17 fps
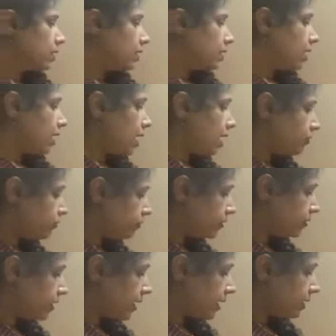After
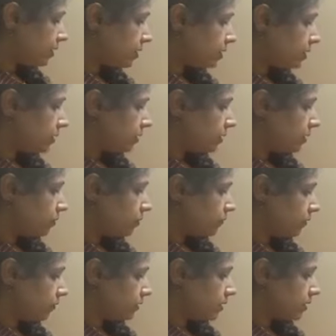that,
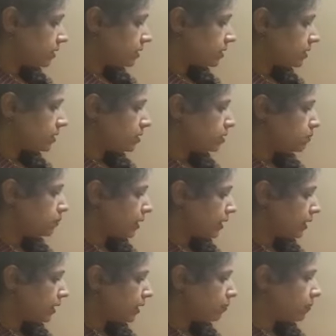we will discuss
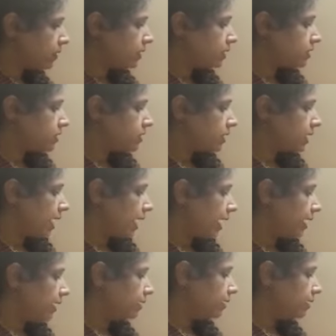malleability and